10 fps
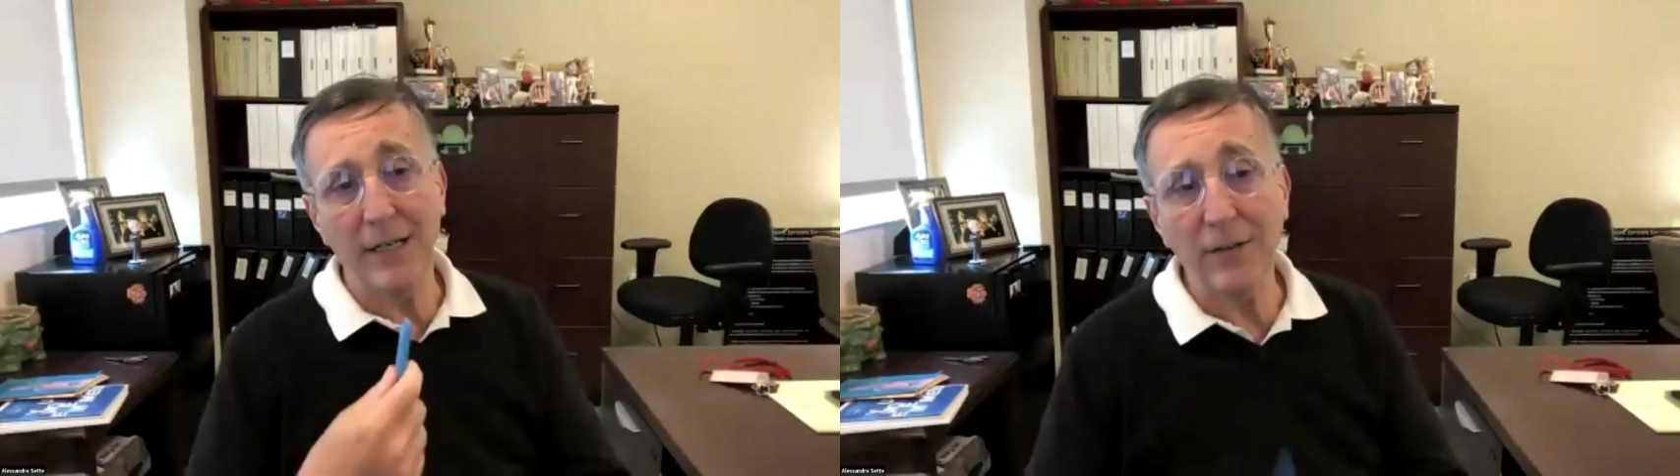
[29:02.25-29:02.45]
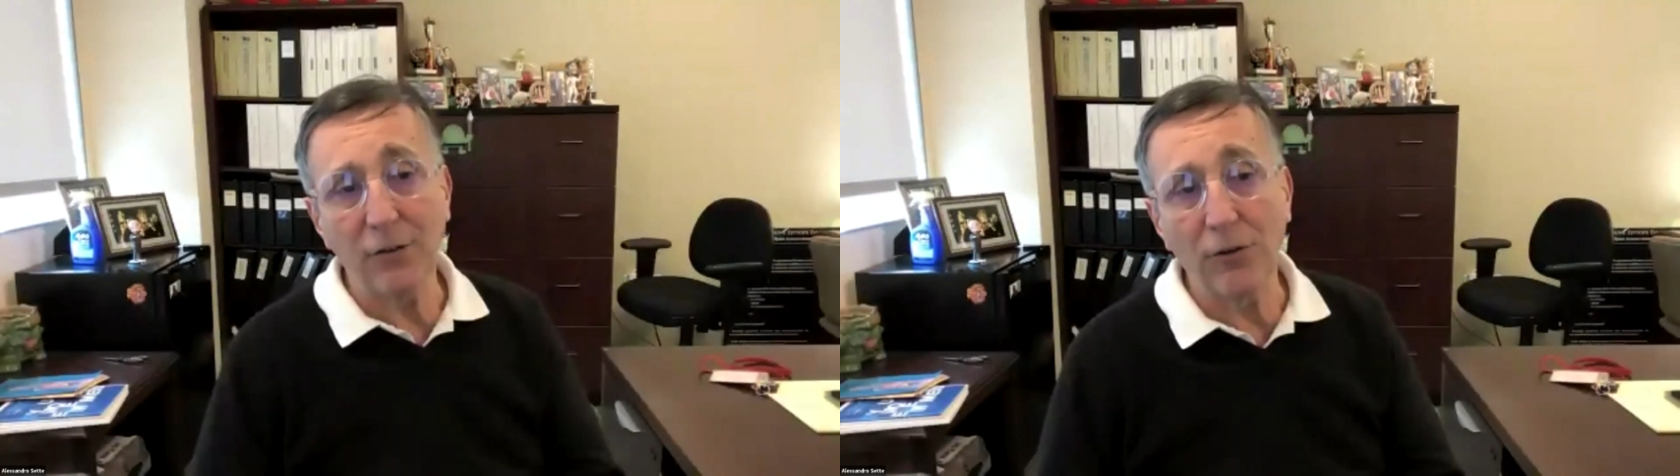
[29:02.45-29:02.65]

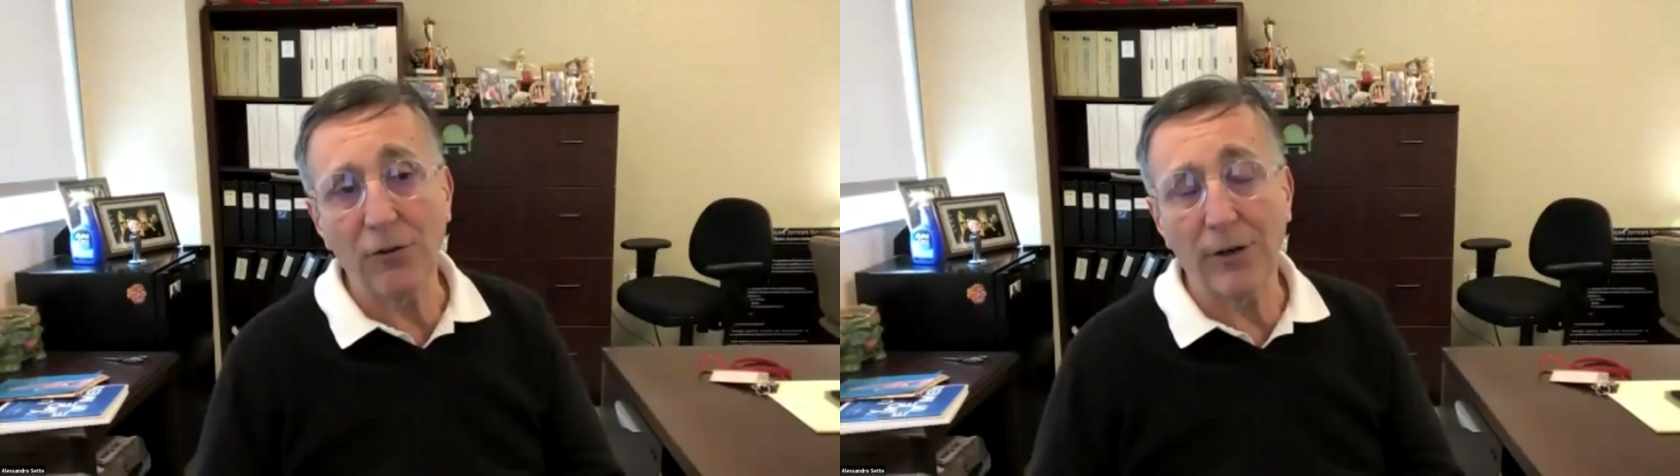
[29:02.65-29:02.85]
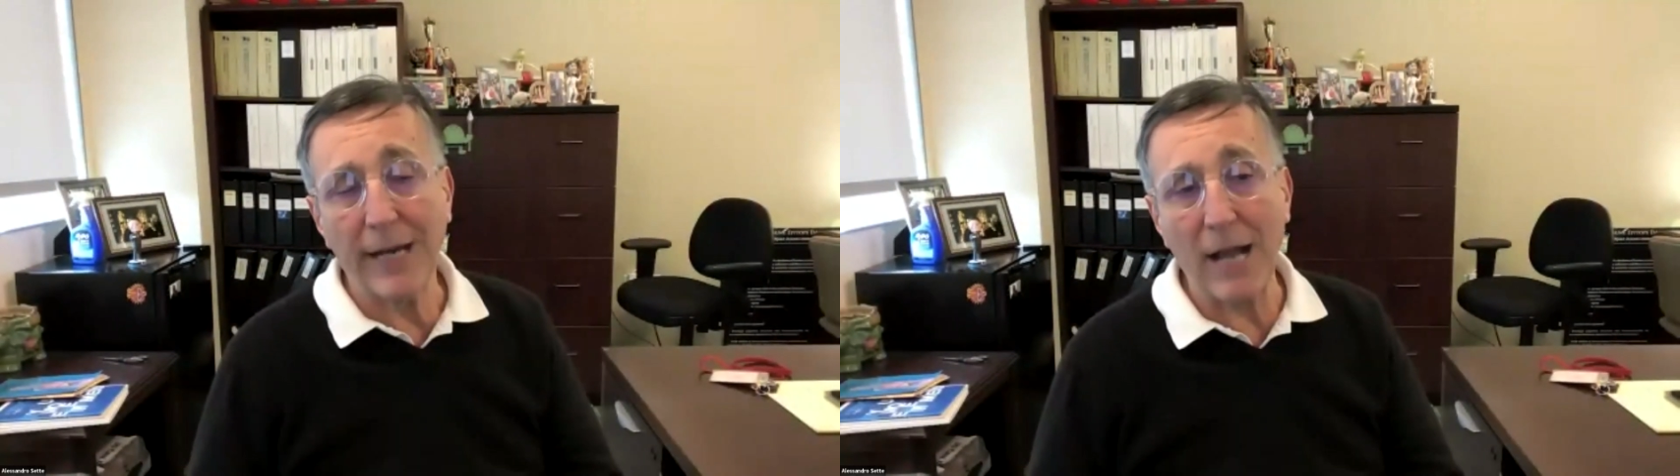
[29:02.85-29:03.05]
is
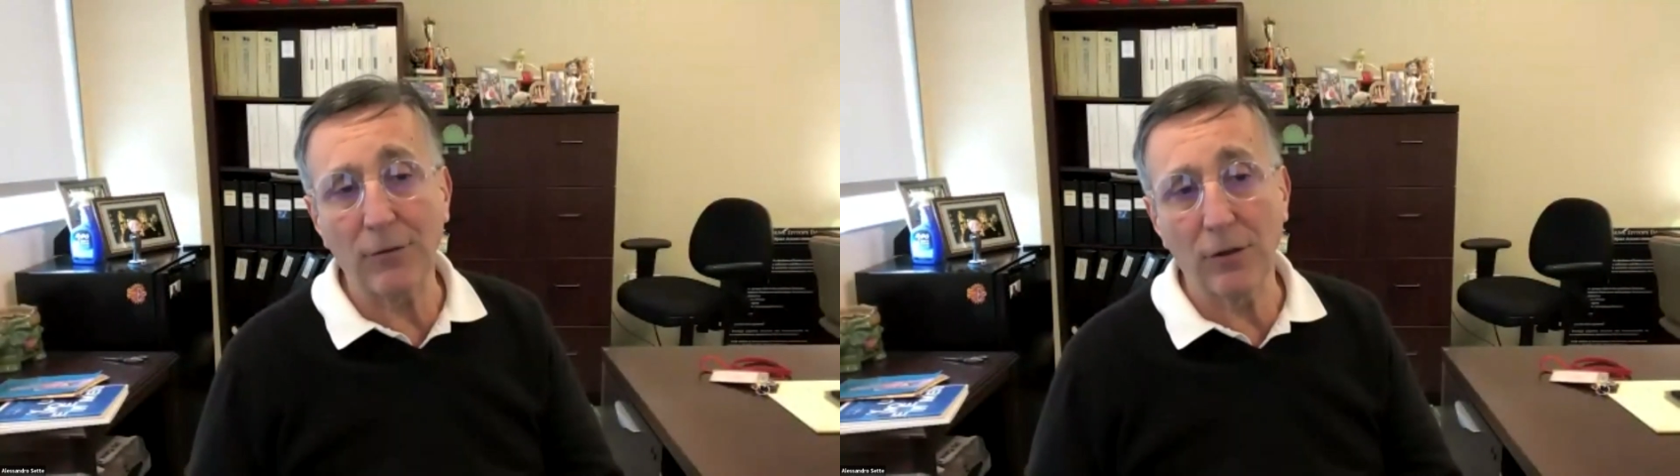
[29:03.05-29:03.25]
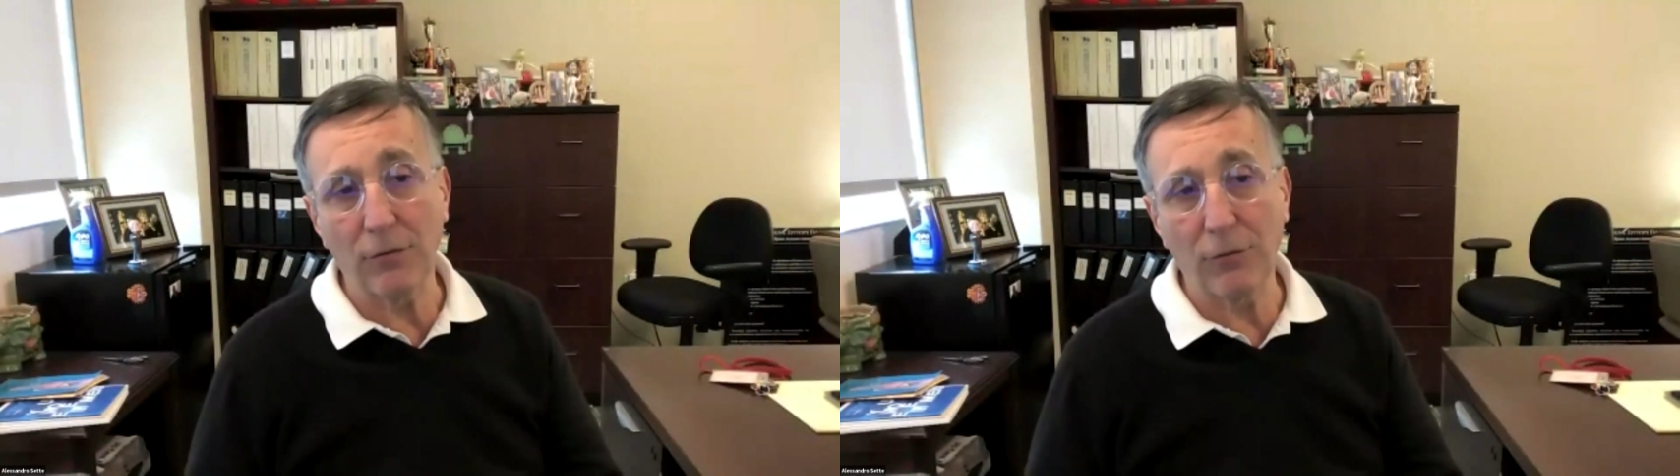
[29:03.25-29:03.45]
also
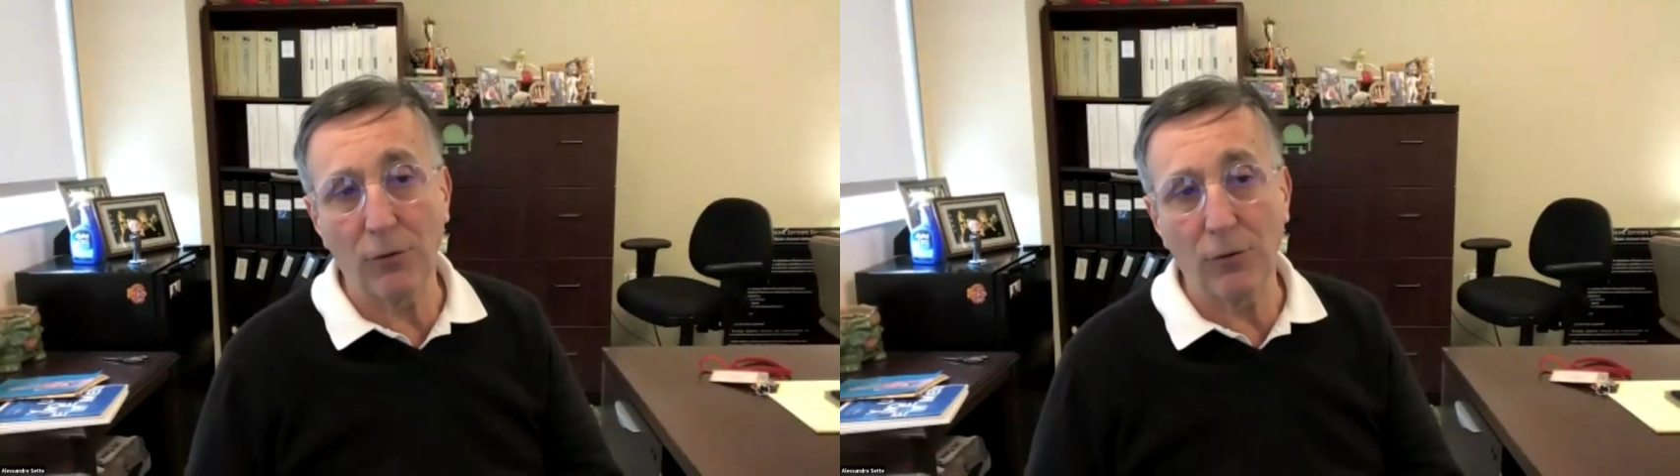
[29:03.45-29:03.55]
accounted